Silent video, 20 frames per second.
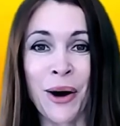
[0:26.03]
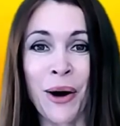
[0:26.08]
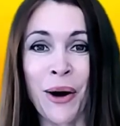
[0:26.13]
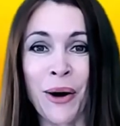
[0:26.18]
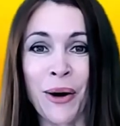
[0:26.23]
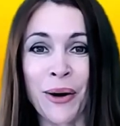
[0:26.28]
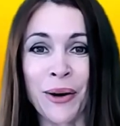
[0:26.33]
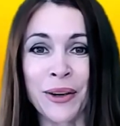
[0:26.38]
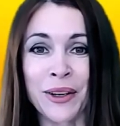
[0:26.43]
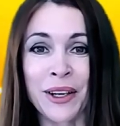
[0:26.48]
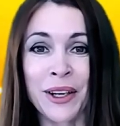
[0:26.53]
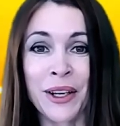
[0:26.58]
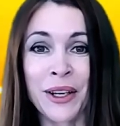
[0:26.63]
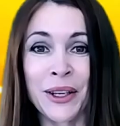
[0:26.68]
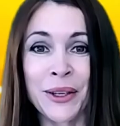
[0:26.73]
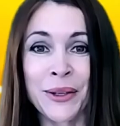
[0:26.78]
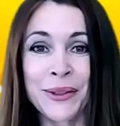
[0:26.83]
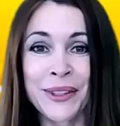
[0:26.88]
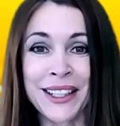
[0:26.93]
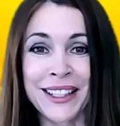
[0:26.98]
or
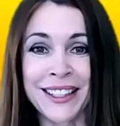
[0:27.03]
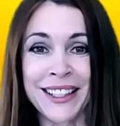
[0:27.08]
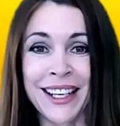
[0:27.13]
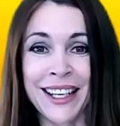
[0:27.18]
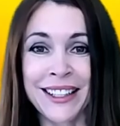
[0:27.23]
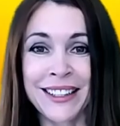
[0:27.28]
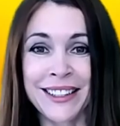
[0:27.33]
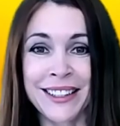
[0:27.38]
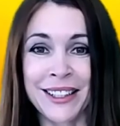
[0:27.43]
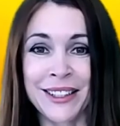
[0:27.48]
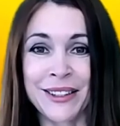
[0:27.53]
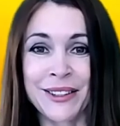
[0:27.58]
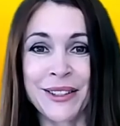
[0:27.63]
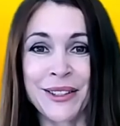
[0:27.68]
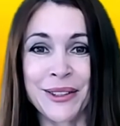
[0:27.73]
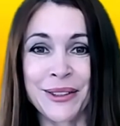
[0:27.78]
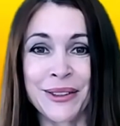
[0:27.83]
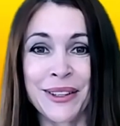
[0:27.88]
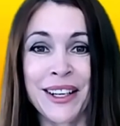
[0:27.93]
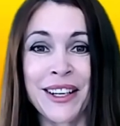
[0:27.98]
you can get
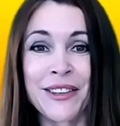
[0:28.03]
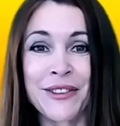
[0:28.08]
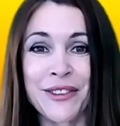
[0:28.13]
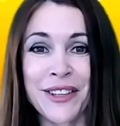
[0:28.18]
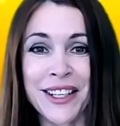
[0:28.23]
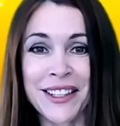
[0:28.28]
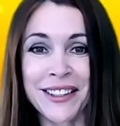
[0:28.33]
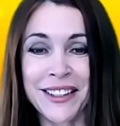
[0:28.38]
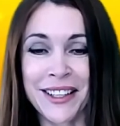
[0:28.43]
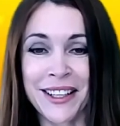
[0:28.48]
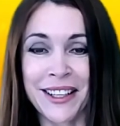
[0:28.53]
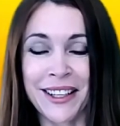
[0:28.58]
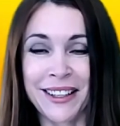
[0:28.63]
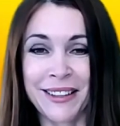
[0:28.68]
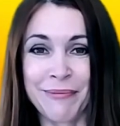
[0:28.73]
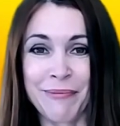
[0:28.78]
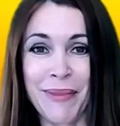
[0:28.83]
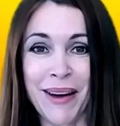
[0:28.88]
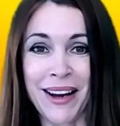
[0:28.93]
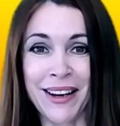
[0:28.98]
into really
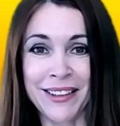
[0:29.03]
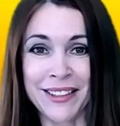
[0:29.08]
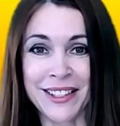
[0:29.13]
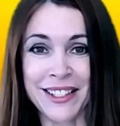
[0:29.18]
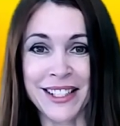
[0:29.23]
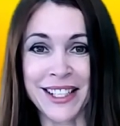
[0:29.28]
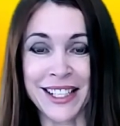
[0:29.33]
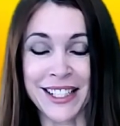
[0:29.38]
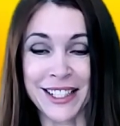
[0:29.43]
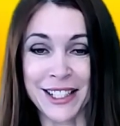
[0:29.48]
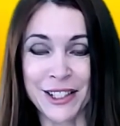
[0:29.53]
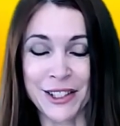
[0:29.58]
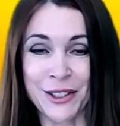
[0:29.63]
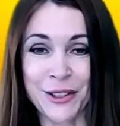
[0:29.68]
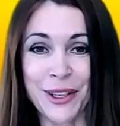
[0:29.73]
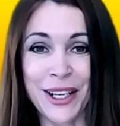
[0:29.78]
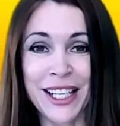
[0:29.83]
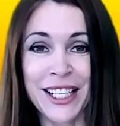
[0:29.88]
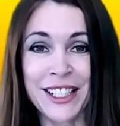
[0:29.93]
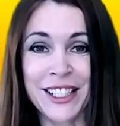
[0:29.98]
embarrassing
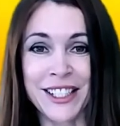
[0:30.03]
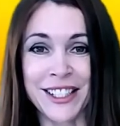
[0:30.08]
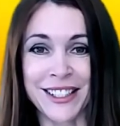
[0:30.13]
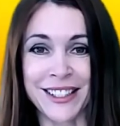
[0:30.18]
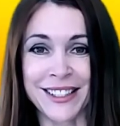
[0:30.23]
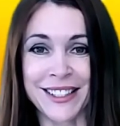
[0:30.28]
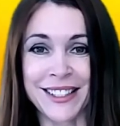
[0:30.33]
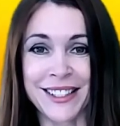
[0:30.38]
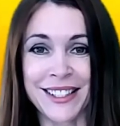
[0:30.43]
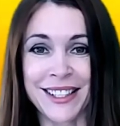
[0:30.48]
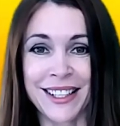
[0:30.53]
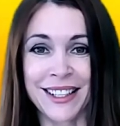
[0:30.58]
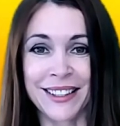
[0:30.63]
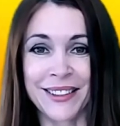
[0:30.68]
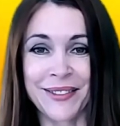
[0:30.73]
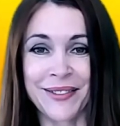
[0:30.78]
situations.